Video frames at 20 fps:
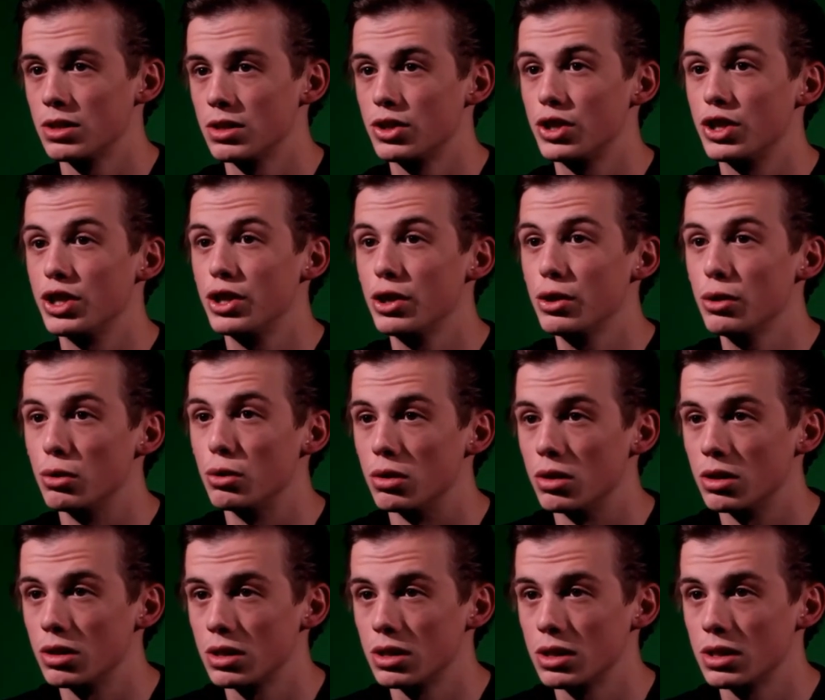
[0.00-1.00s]
to you,
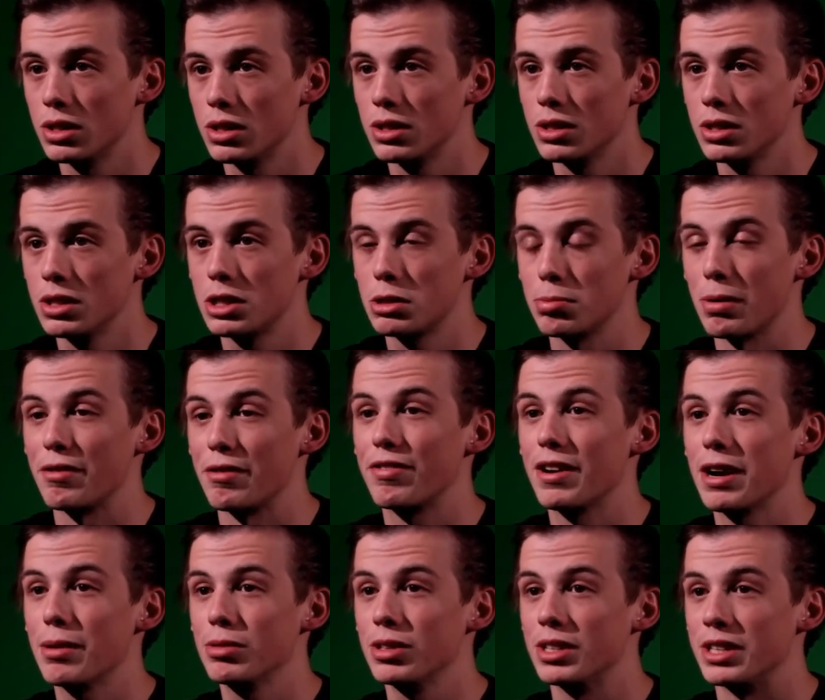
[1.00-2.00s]
to my
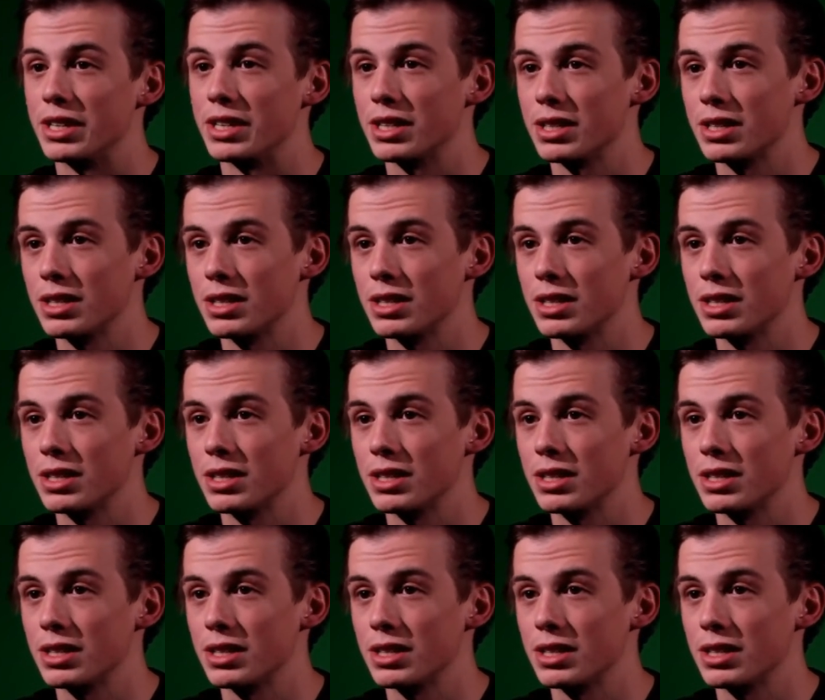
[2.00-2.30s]
family.